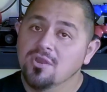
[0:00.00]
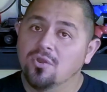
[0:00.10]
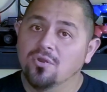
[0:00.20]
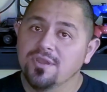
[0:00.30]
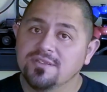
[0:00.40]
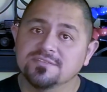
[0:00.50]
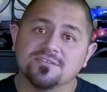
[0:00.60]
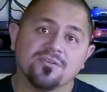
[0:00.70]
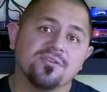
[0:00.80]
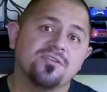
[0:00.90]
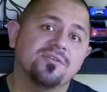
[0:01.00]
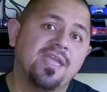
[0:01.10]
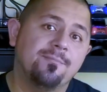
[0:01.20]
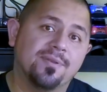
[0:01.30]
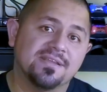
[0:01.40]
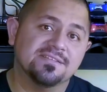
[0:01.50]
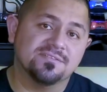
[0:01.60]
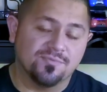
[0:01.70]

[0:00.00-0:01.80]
or you could start a new game plus.